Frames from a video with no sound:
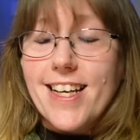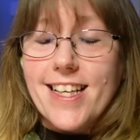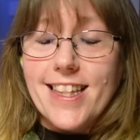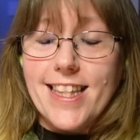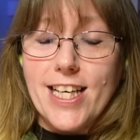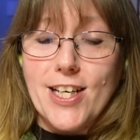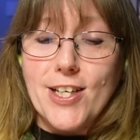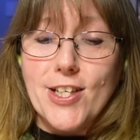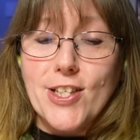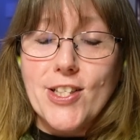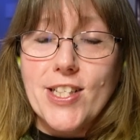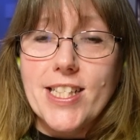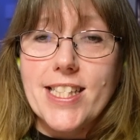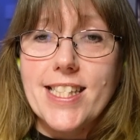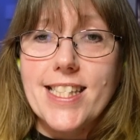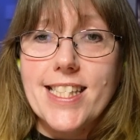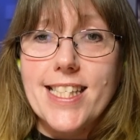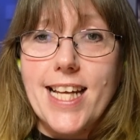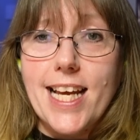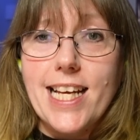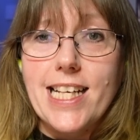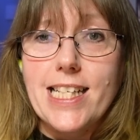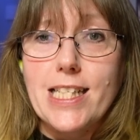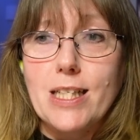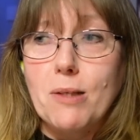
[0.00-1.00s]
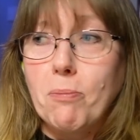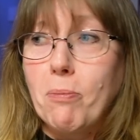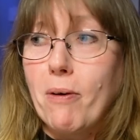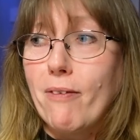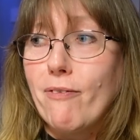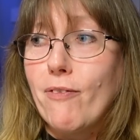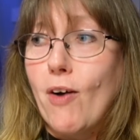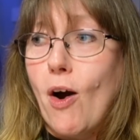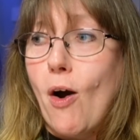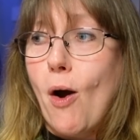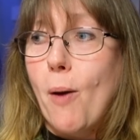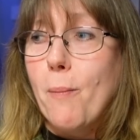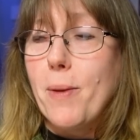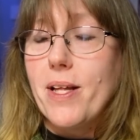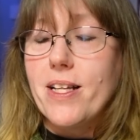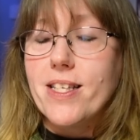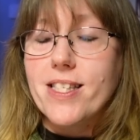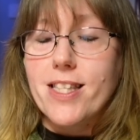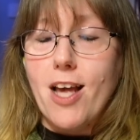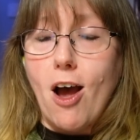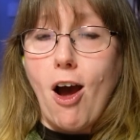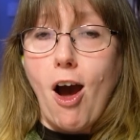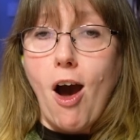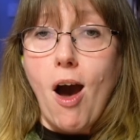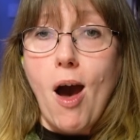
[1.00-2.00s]
The understated performance,
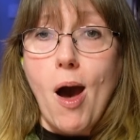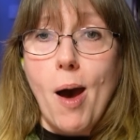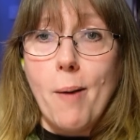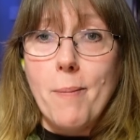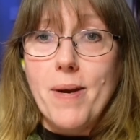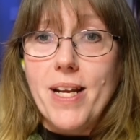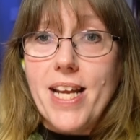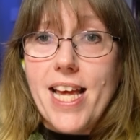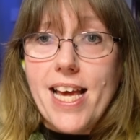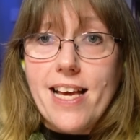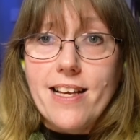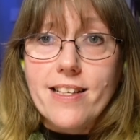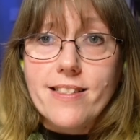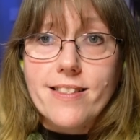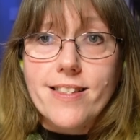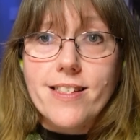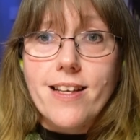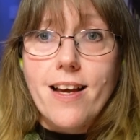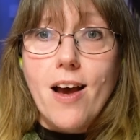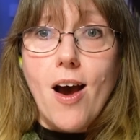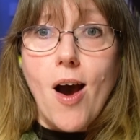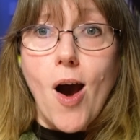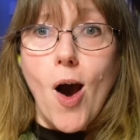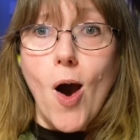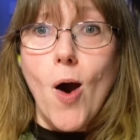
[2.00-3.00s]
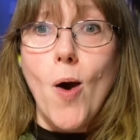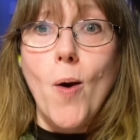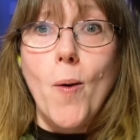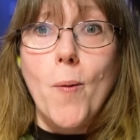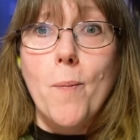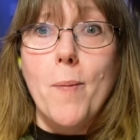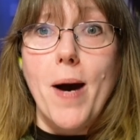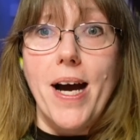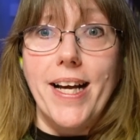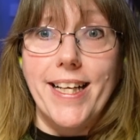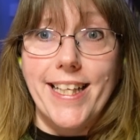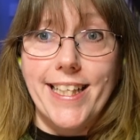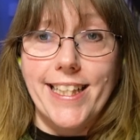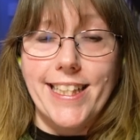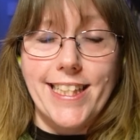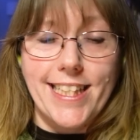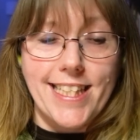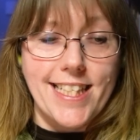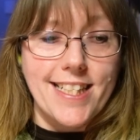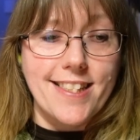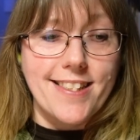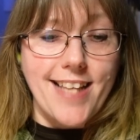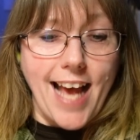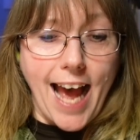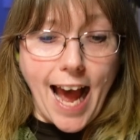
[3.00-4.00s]
the harmonies, oh my
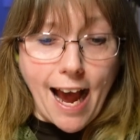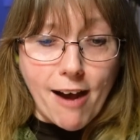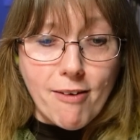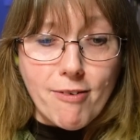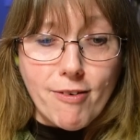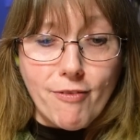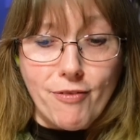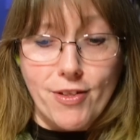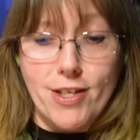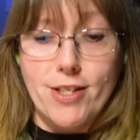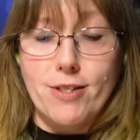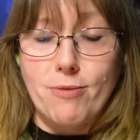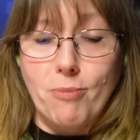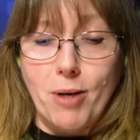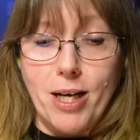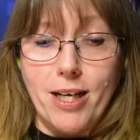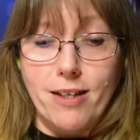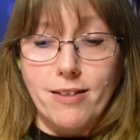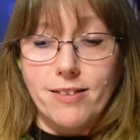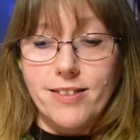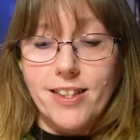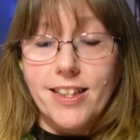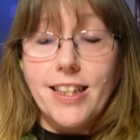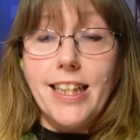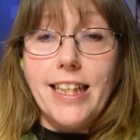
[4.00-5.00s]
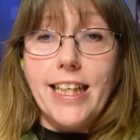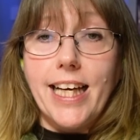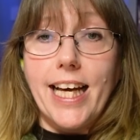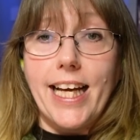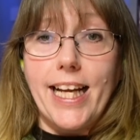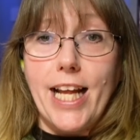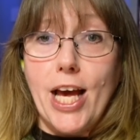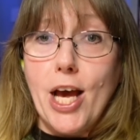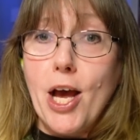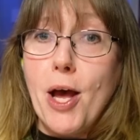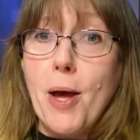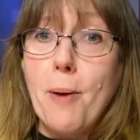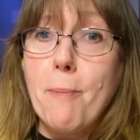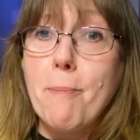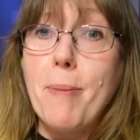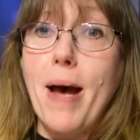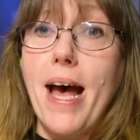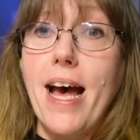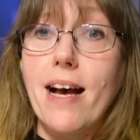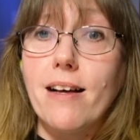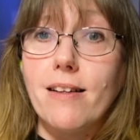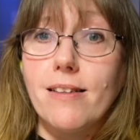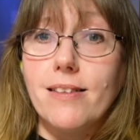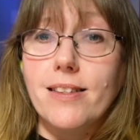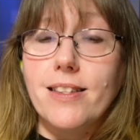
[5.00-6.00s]
goodness, out of this world. And her
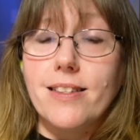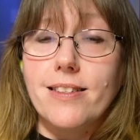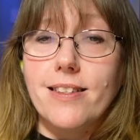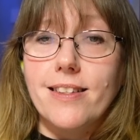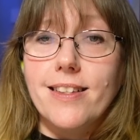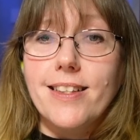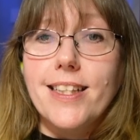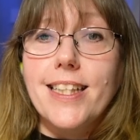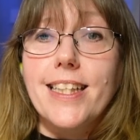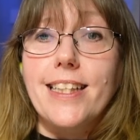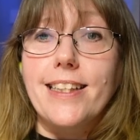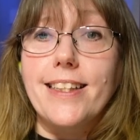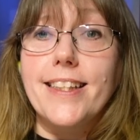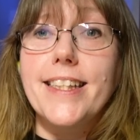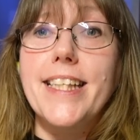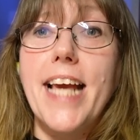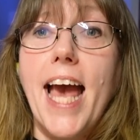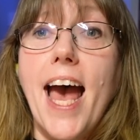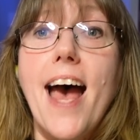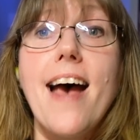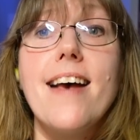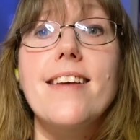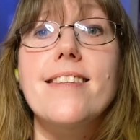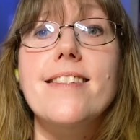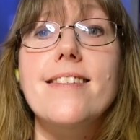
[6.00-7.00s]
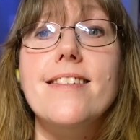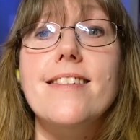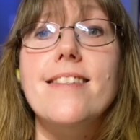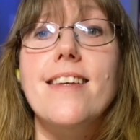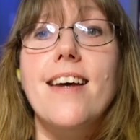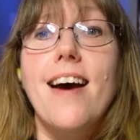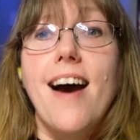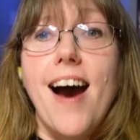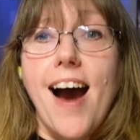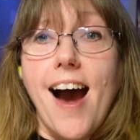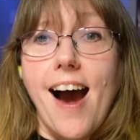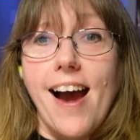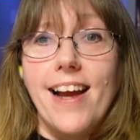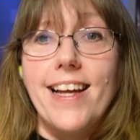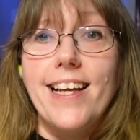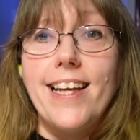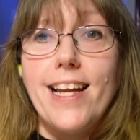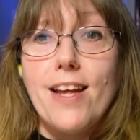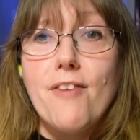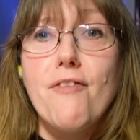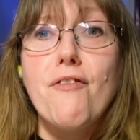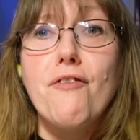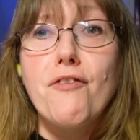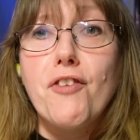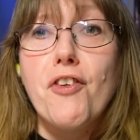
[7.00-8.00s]
belt, yes, I
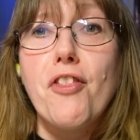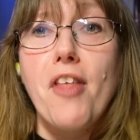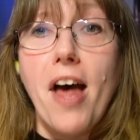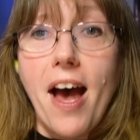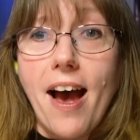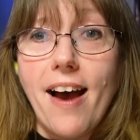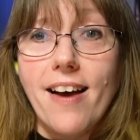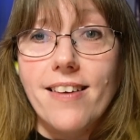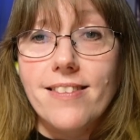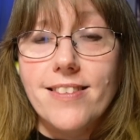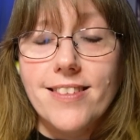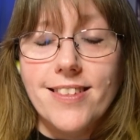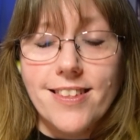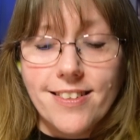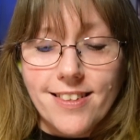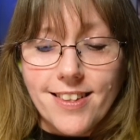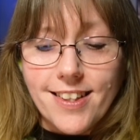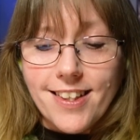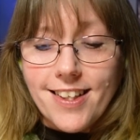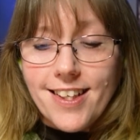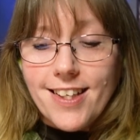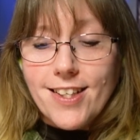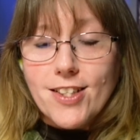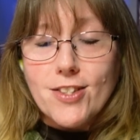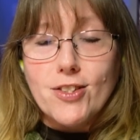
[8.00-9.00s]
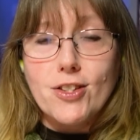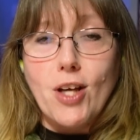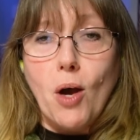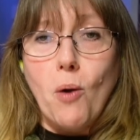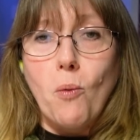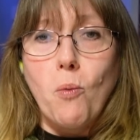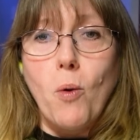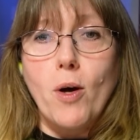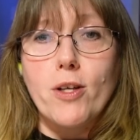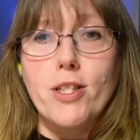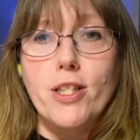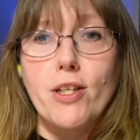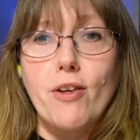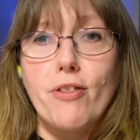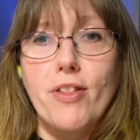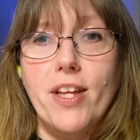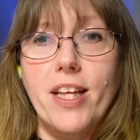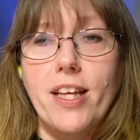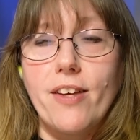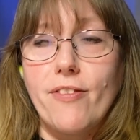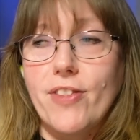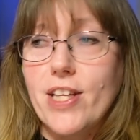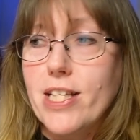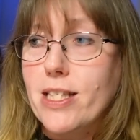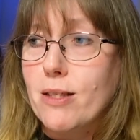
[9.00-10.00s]
live for that. So what do you
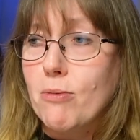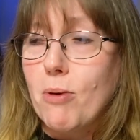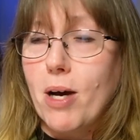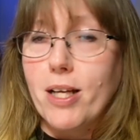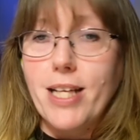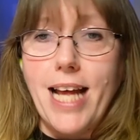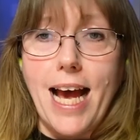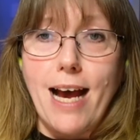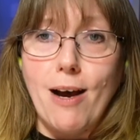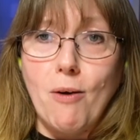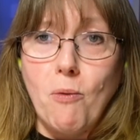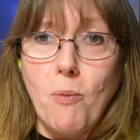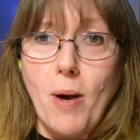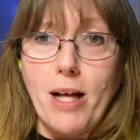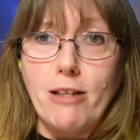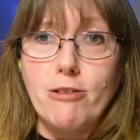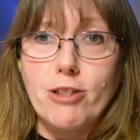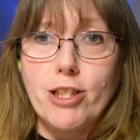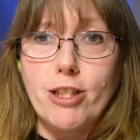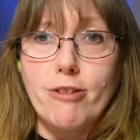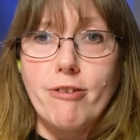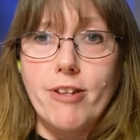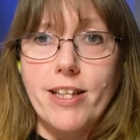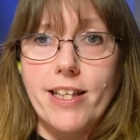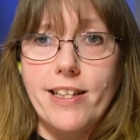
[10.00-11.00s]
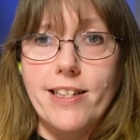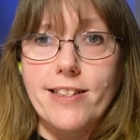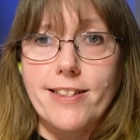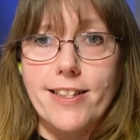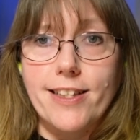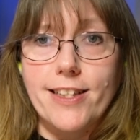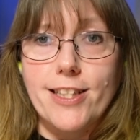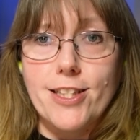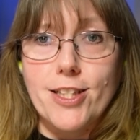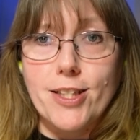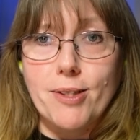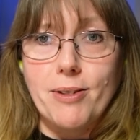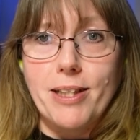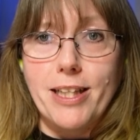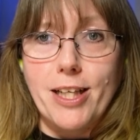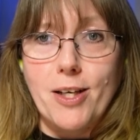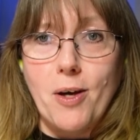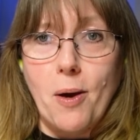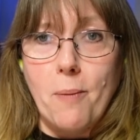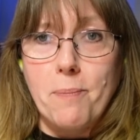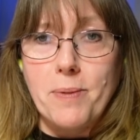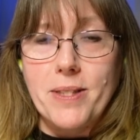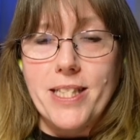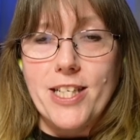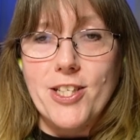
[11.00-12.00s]
think of this one? How well do you think it's going to do in the
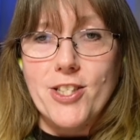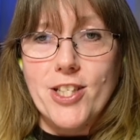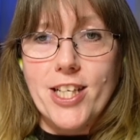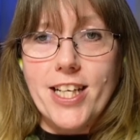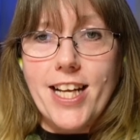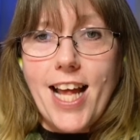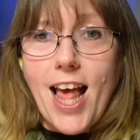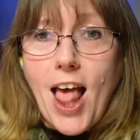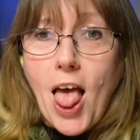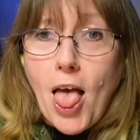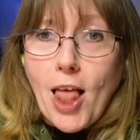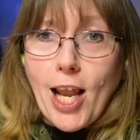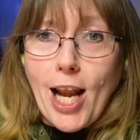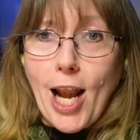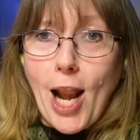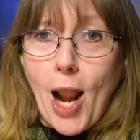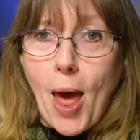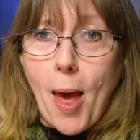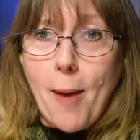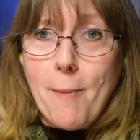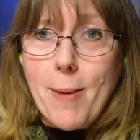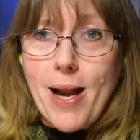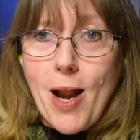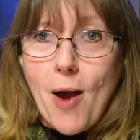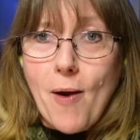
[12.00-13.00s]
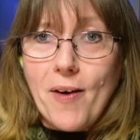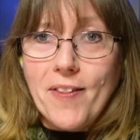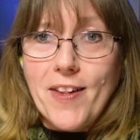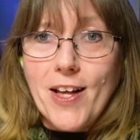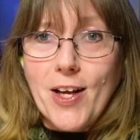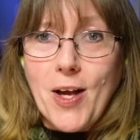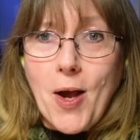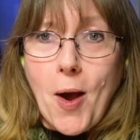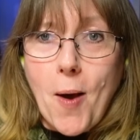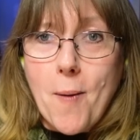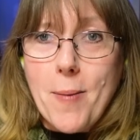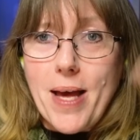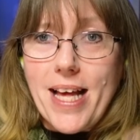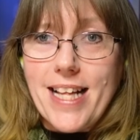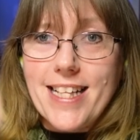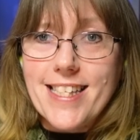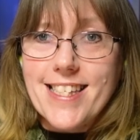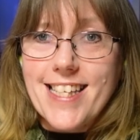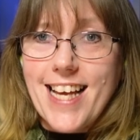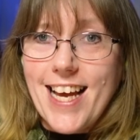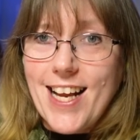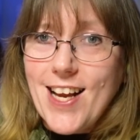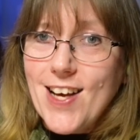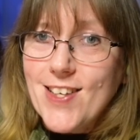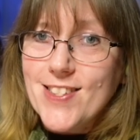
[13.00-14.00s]
competition? Let me know in the
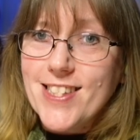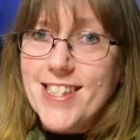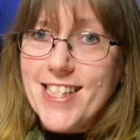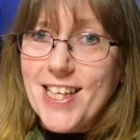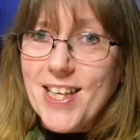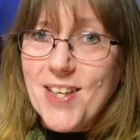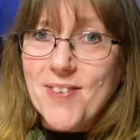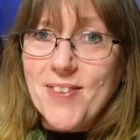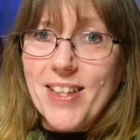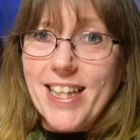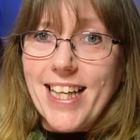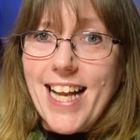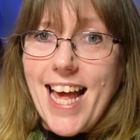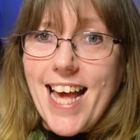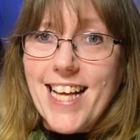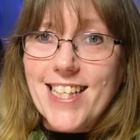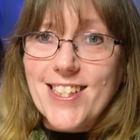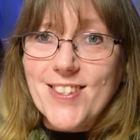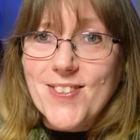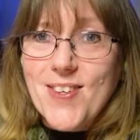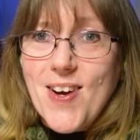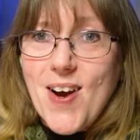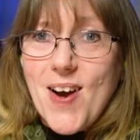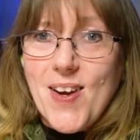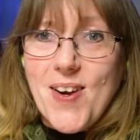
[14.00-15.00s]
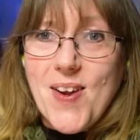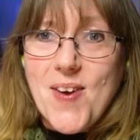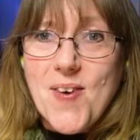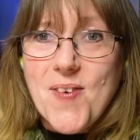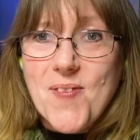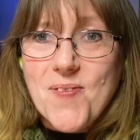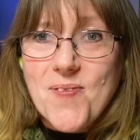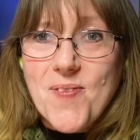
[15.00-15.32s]
comments and I'll see you in the next one.